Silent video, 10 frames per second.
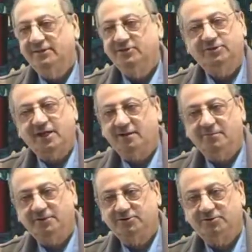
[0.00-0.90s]
Jar
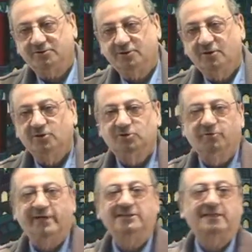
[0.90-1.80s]
Majrur. So
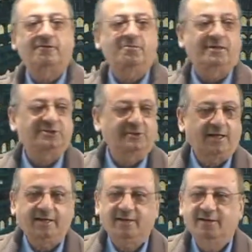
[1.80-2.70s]
where is our
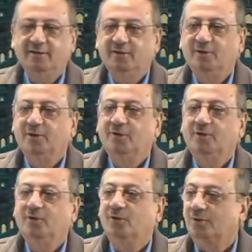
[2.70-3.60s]
master?
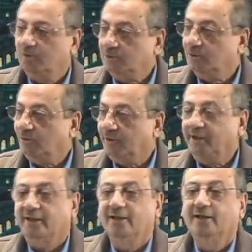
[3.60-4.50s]

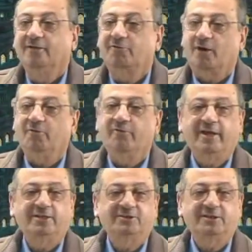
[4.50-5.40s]
Ruju'i. From
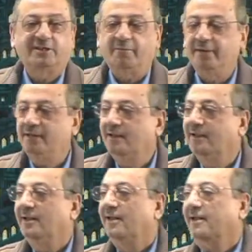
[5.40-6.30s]
where is it coming?
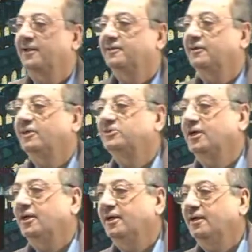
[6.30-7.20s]

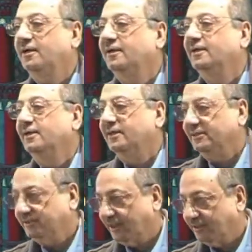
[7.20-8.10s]
Raja'a
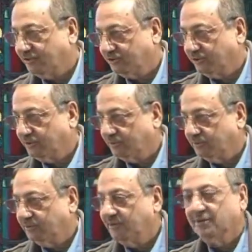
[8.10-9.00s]
Yarji'u.
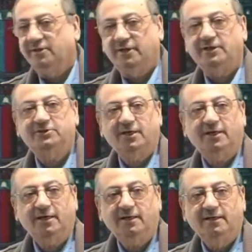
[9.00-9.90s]

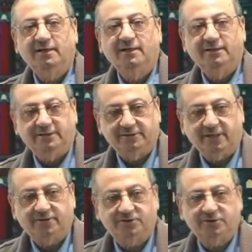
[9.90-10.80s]
Raja'a
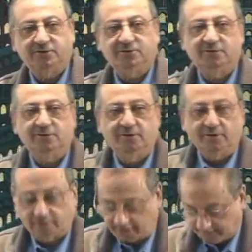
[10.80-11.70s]
Yarji'u.
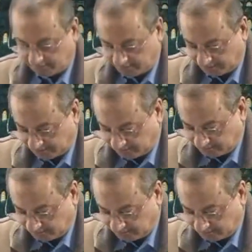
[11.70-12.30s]
Okay, very good,